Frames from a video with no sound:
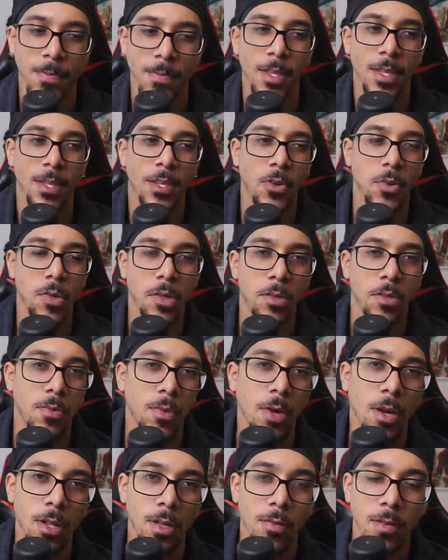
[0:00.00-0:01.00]
going through
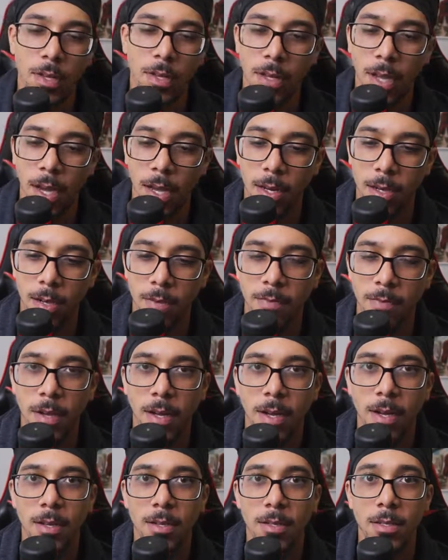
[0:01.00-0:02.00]
all of it and kind
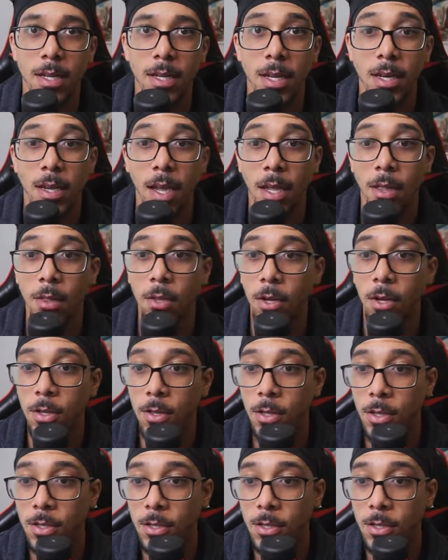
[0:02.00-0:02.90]
of saying, hey, look,